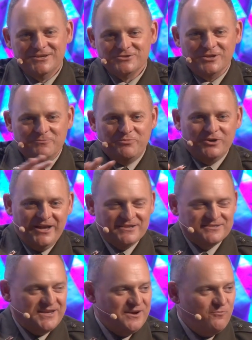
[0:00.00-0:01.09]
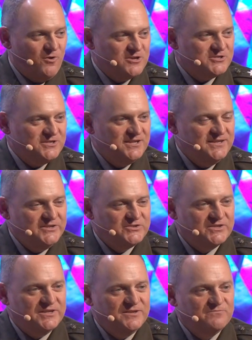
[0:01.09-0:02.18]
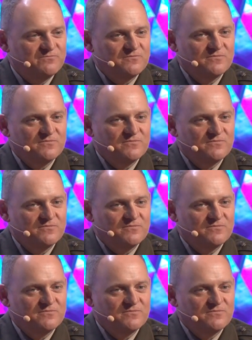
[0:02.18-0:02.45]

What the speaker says: So they put it outside of Washington, D.C.,